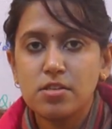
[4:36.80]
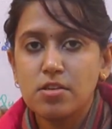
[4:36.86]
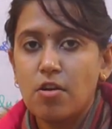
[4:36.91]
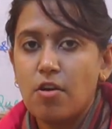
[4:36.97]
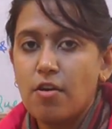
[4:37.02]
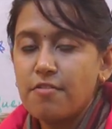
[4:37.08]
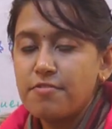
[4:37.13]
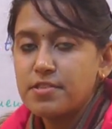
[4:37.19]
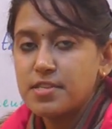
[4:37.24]

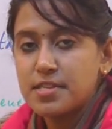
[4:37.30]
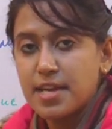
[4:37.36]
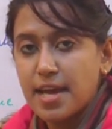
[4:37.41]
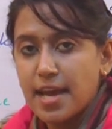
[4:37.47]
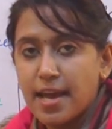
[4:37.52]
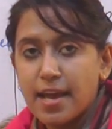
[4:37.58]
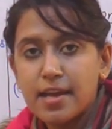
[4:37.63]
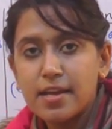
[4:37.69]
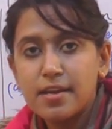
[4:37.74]
of
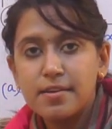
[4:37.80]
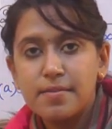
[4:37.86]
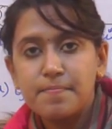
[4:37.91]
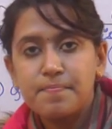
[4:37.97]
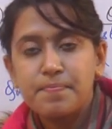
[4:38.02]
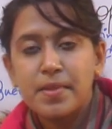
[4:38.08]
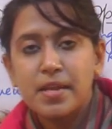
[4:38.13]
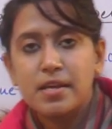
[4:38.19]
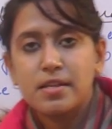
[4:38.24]
stack,
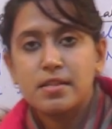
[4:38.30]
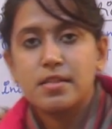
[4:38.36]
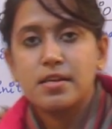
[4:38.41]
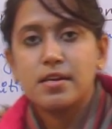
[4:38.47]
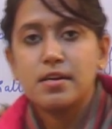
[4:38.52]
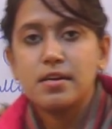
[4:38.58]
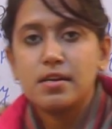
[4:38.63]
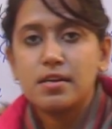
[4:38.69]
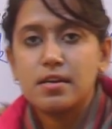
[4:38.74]

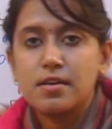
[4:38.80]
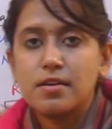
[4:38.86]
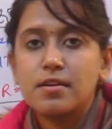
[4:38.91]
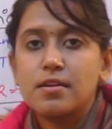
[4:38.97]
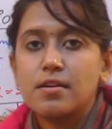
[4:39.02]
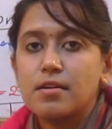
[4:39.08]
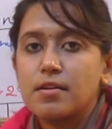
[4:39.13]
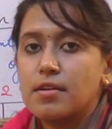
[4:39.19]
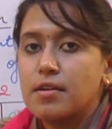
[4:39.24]
the
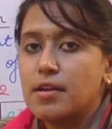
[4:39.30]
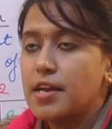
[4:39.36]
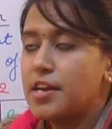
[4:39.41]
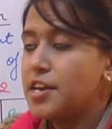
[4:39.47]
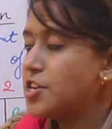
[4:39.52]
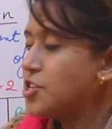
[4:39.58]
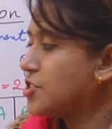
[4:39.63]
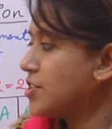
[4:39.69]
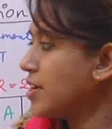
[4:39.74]

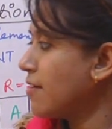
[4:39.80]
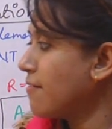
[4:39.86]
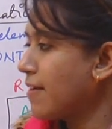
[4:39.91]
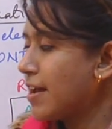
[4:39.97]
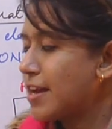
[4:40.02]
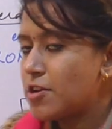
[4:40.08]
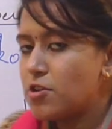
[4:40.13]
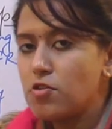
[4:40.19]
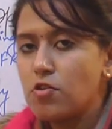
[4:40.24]
initial
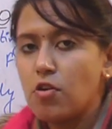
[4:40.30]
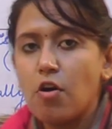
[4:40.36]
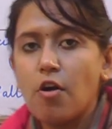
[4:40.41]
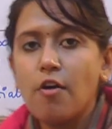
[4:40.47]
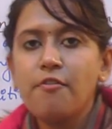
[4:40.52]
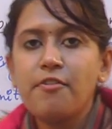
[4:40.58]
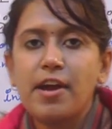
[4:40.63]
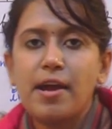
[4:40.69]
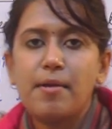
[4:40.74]
value
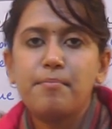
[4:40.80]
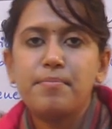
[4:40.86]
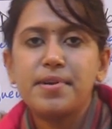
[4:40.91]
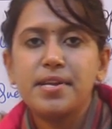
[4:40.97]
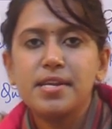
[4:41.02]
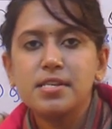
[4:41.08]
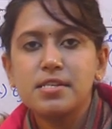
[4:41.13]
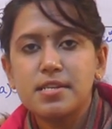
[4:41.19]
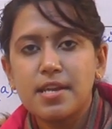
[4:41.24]
of
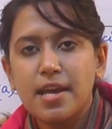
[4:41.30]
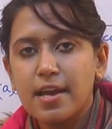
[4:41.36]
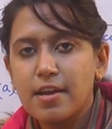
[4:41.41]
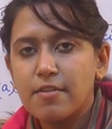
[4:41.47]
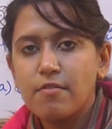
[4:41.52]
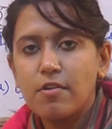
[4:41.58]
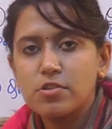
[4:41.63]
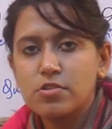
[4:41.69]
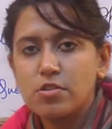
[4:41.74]
empty
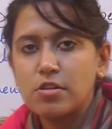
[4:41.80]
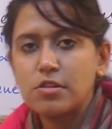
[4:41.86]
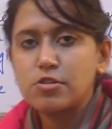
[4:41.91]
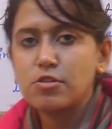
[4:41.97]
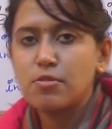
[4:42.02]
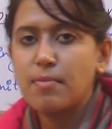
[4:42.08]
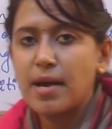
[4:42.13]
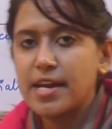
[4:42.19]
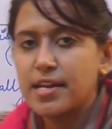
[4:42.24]
stack was
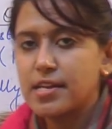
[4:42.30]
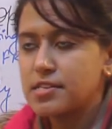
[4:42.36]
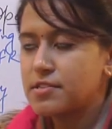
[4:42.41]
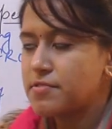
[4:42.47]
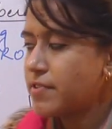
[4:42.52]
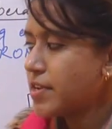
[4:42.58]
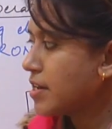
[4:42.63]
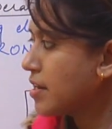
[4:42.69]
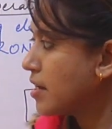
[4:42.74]
also
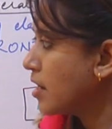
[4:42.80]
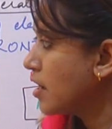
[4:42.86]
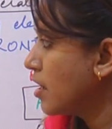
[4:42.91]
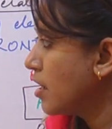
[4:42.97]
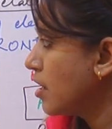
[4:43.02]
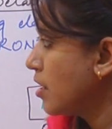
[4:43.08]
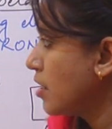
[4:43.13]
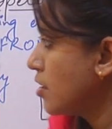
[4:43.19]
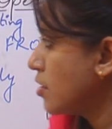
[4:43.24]
-1.
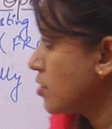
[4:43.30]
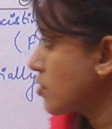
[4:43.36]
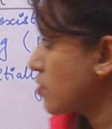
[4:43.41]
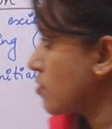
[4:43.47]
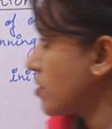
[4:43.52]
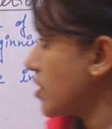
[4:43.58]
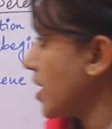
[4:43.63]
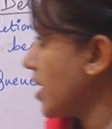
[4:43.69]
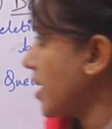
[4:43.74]

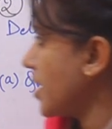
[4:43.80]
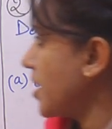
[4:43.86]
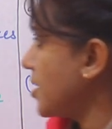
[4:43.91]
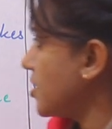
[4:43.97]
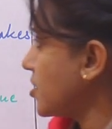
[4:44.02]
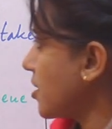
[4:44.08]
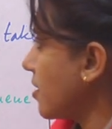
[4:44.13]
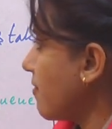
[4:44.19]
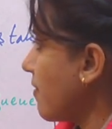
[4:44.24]
So the
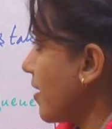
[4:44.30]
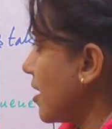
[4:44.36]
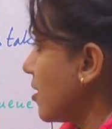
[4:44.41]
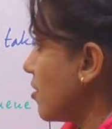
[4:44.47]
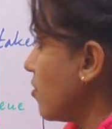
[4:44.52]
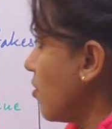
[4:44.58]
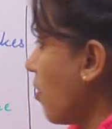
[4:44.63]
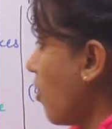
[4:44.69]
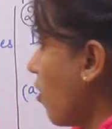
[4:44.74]
initial
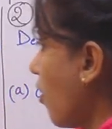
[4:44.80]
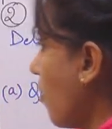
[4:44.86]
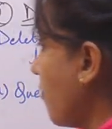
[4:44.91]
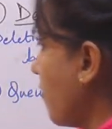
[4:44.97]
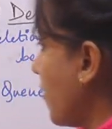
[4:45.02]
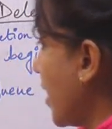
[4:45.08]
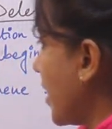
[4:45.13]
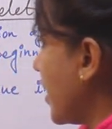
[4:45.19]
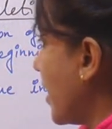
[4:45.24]
value
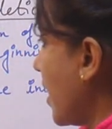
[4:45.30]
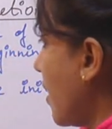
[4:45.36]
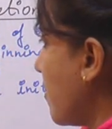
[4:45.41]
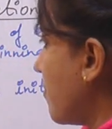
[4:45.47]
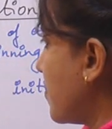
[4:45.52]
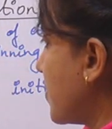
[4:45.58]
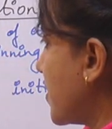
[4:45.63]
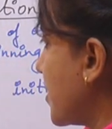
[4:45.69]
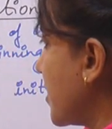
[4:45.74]
of an
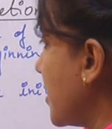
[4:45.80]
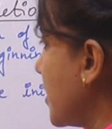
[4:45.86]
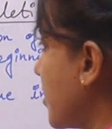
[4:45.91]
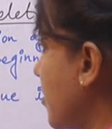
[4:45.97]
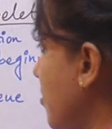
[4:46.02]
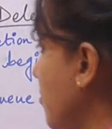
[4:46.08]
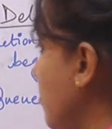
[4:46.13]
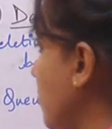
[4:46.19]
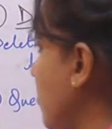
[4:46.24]
empty
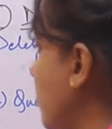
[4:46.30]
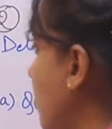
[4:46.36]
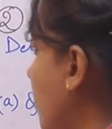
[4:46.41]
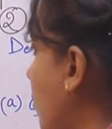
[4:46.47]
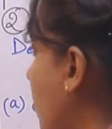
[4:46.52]
queue